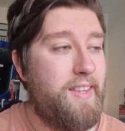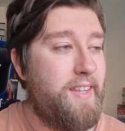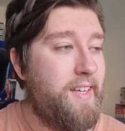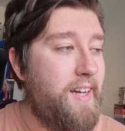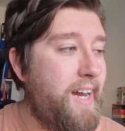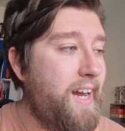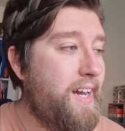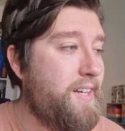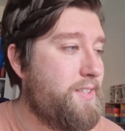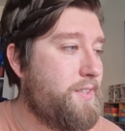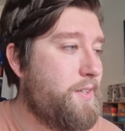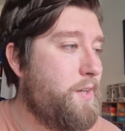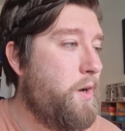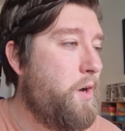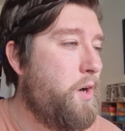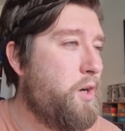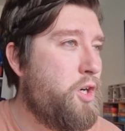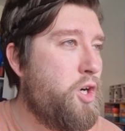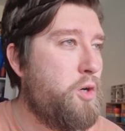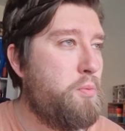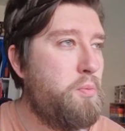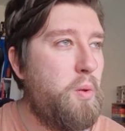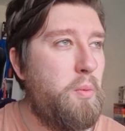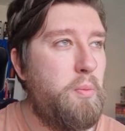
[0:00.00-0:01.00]
Has got a
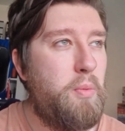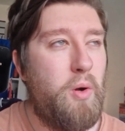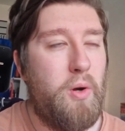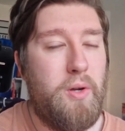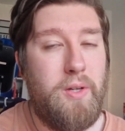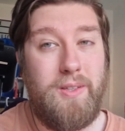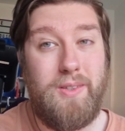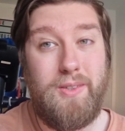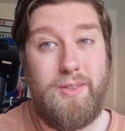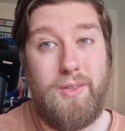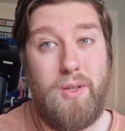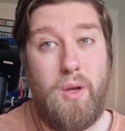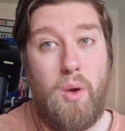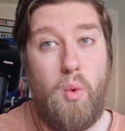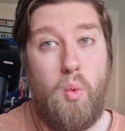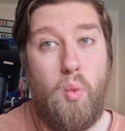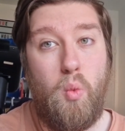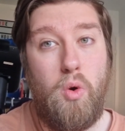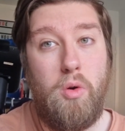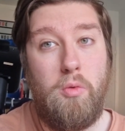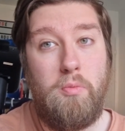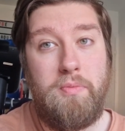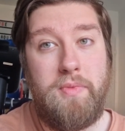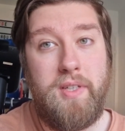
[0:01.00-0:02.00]
couple points.
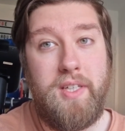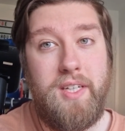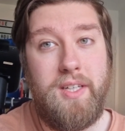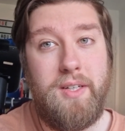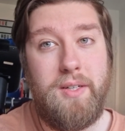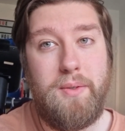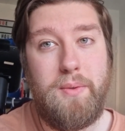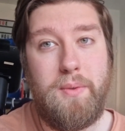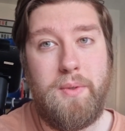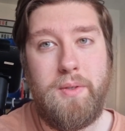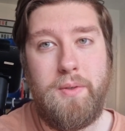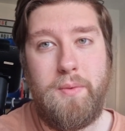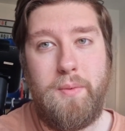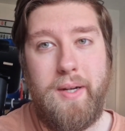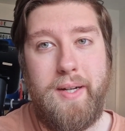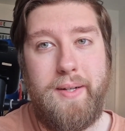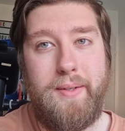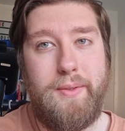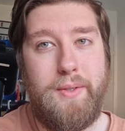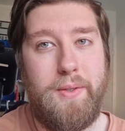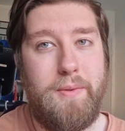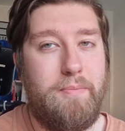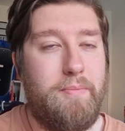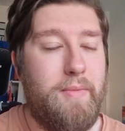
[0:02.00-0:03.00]
Whoop-de-doo.
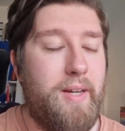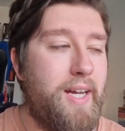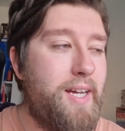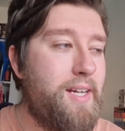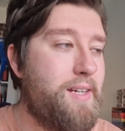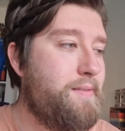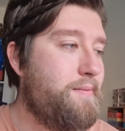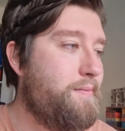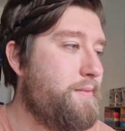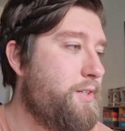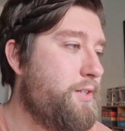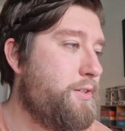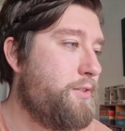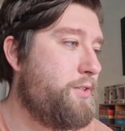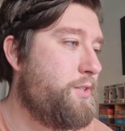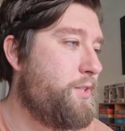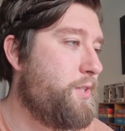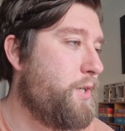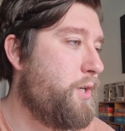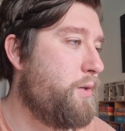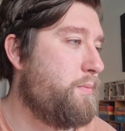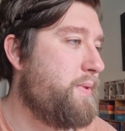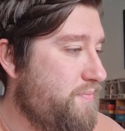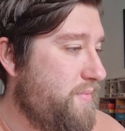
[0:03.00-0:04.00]
Well done, mate. Good
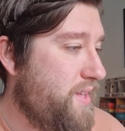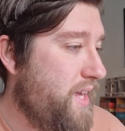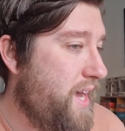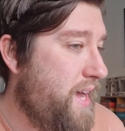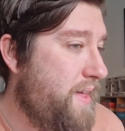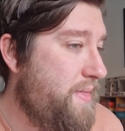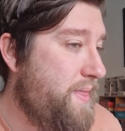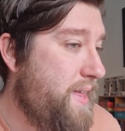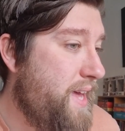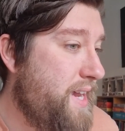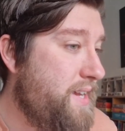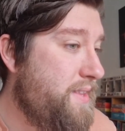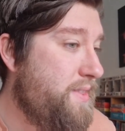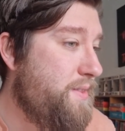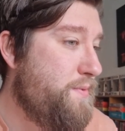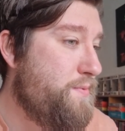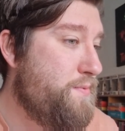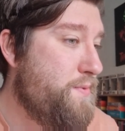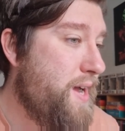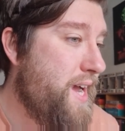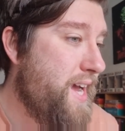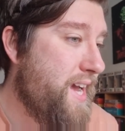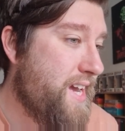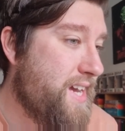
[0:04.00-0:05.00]
job. And then in the
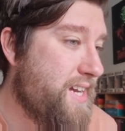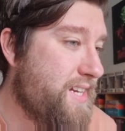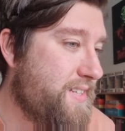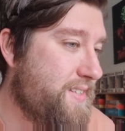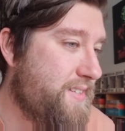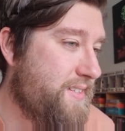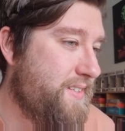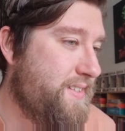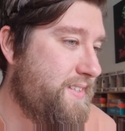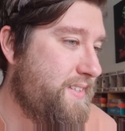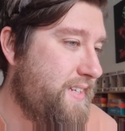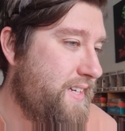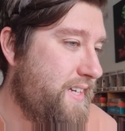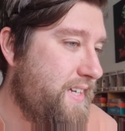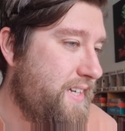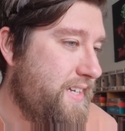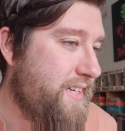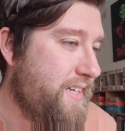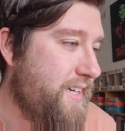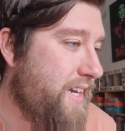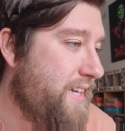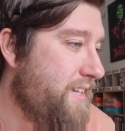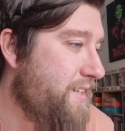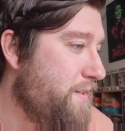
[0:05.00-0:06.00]
race,
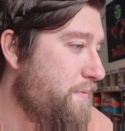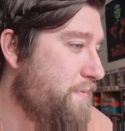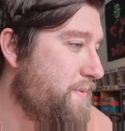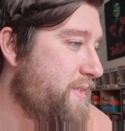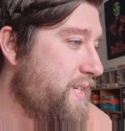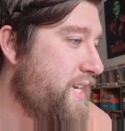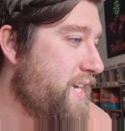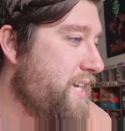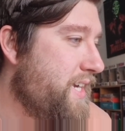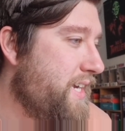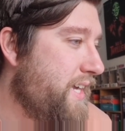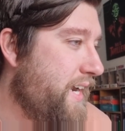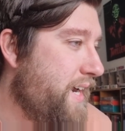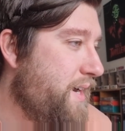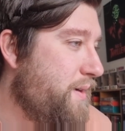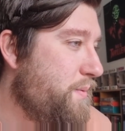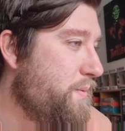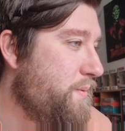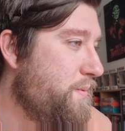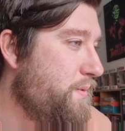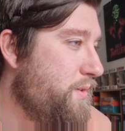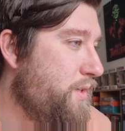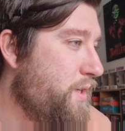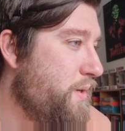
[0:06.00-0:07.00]
he ended up taking
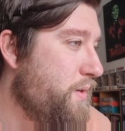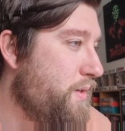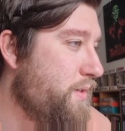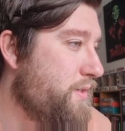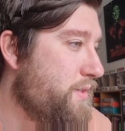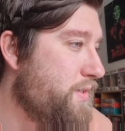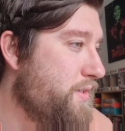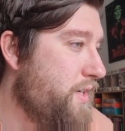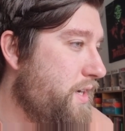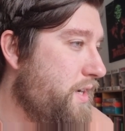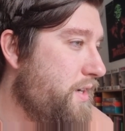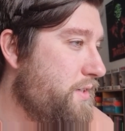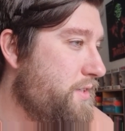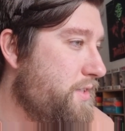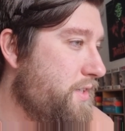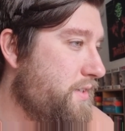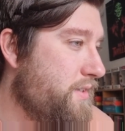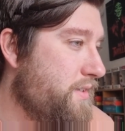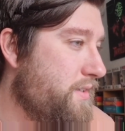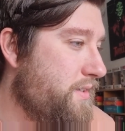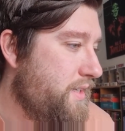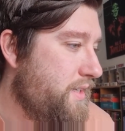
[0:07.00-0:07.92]
out Logan Sargent.